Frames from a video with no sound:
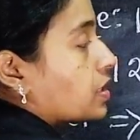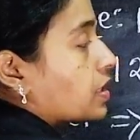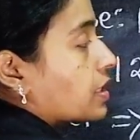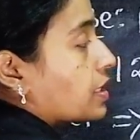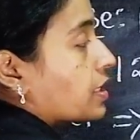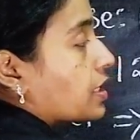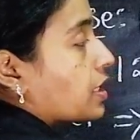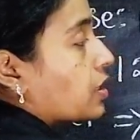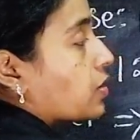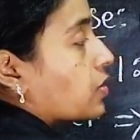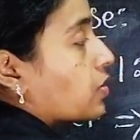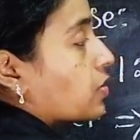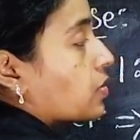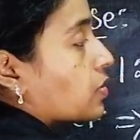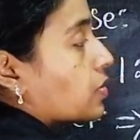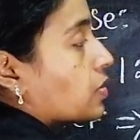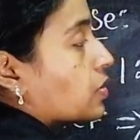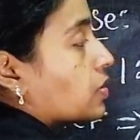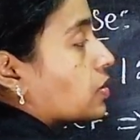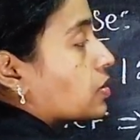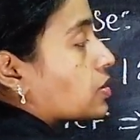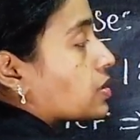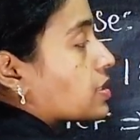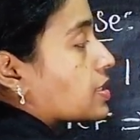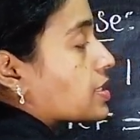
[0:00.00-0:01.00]
Now
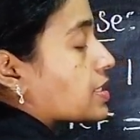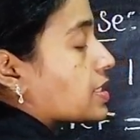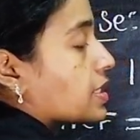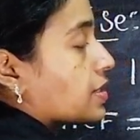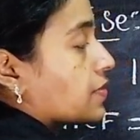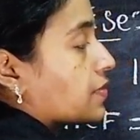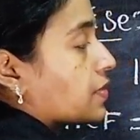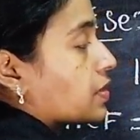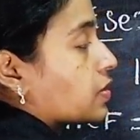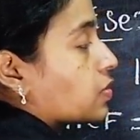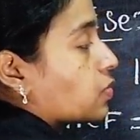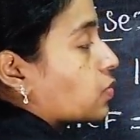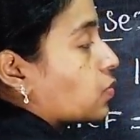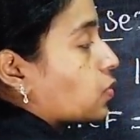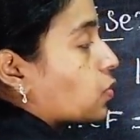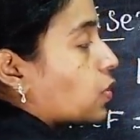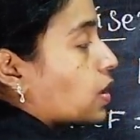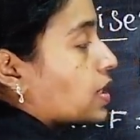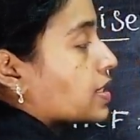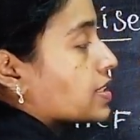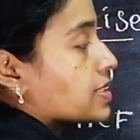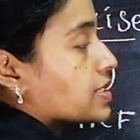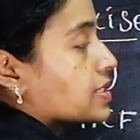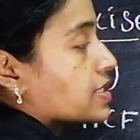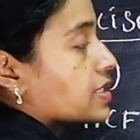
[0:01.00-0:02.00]
7.
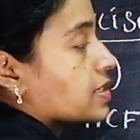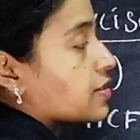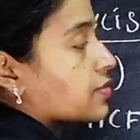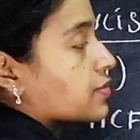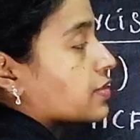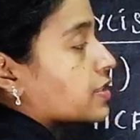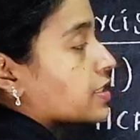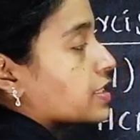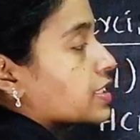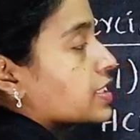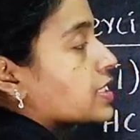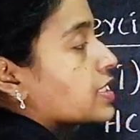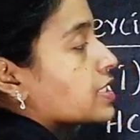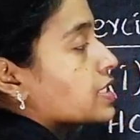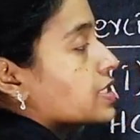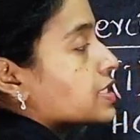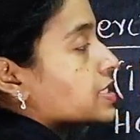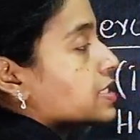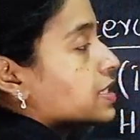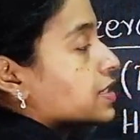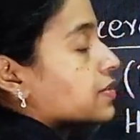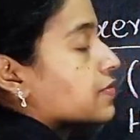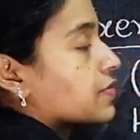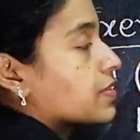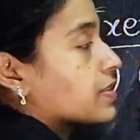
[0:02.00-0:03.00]
1 7 is
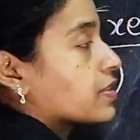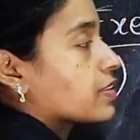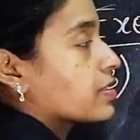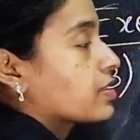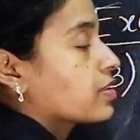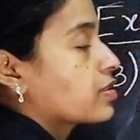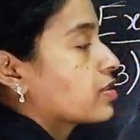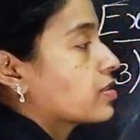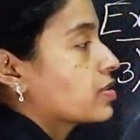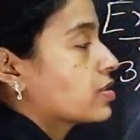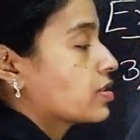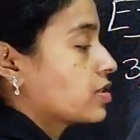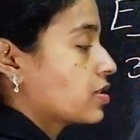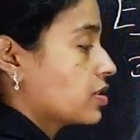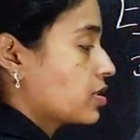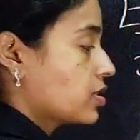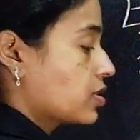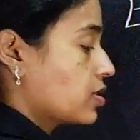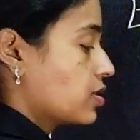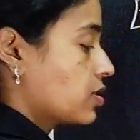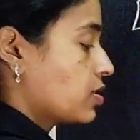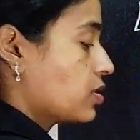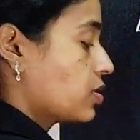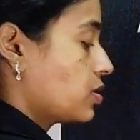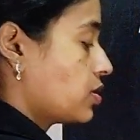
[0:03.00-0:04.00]
7.
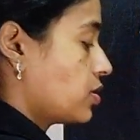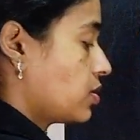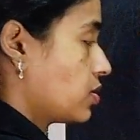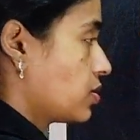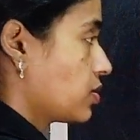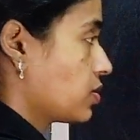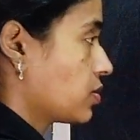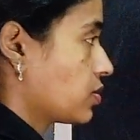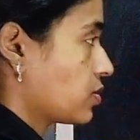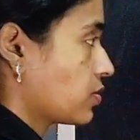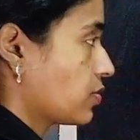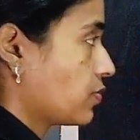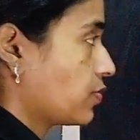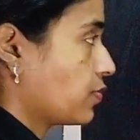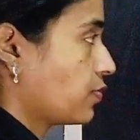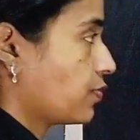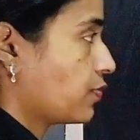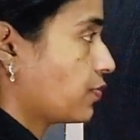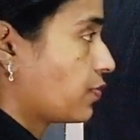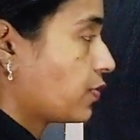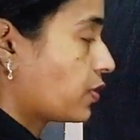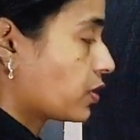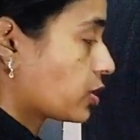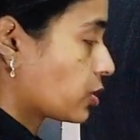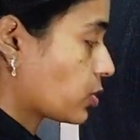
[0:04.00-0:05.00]

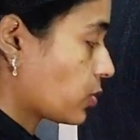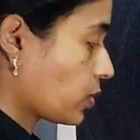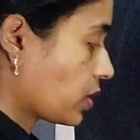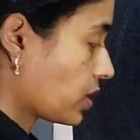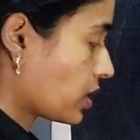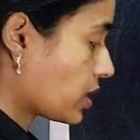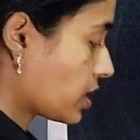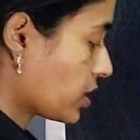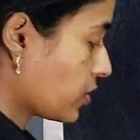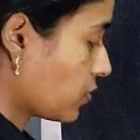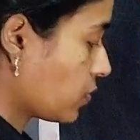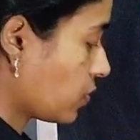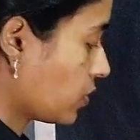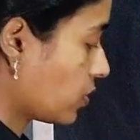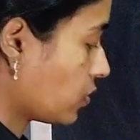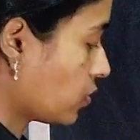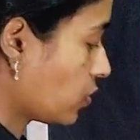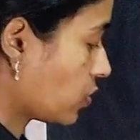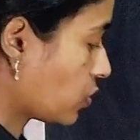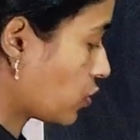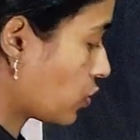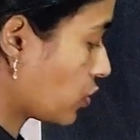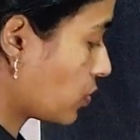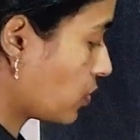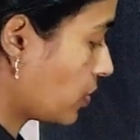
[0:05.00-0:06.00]
For 21,
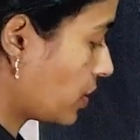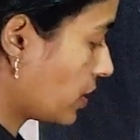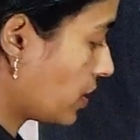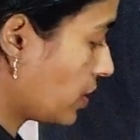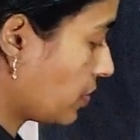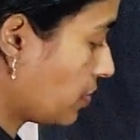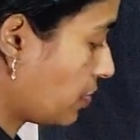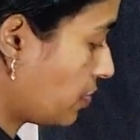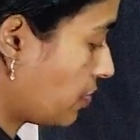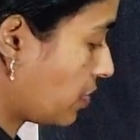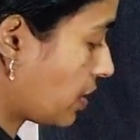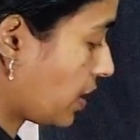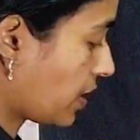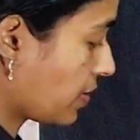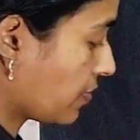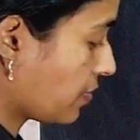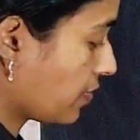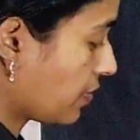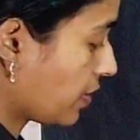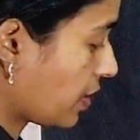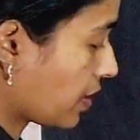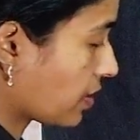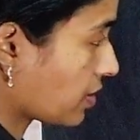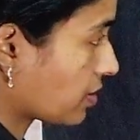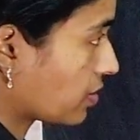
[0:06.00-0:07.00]
what should be the prime
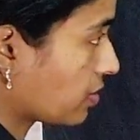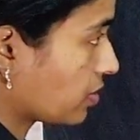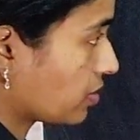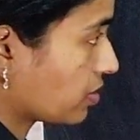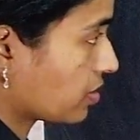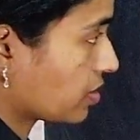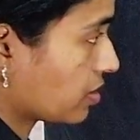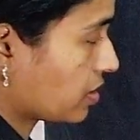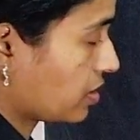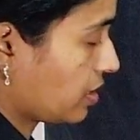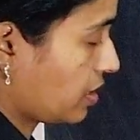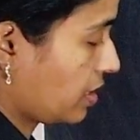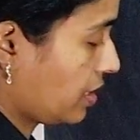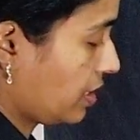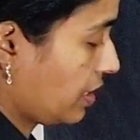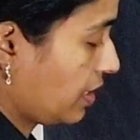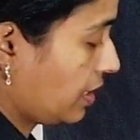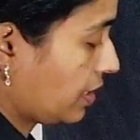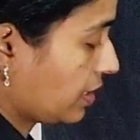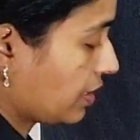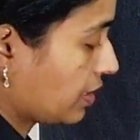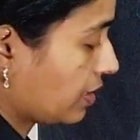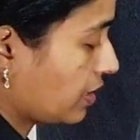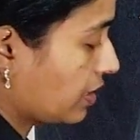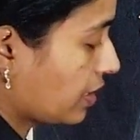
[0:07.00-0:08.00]
factors?
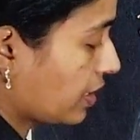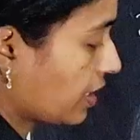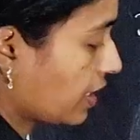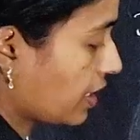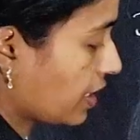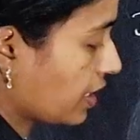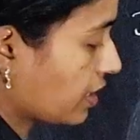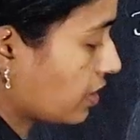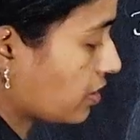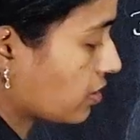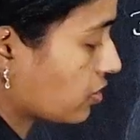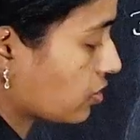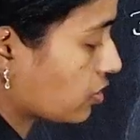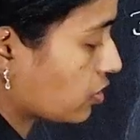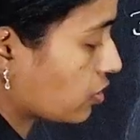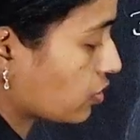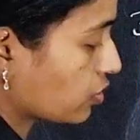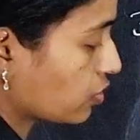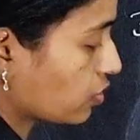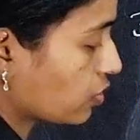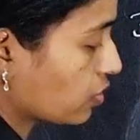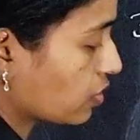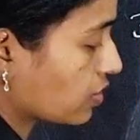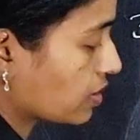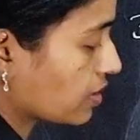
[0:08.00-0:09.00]
3
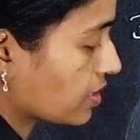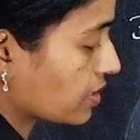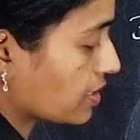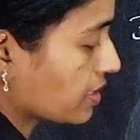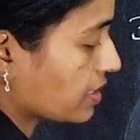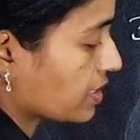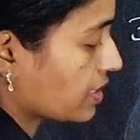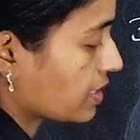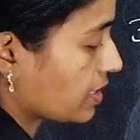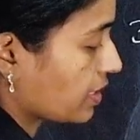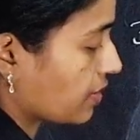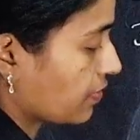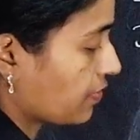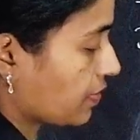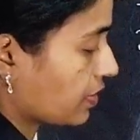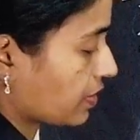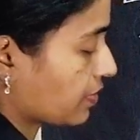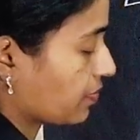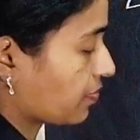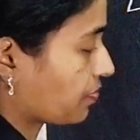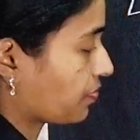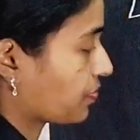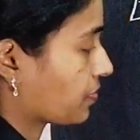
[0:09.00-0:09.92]
into 7.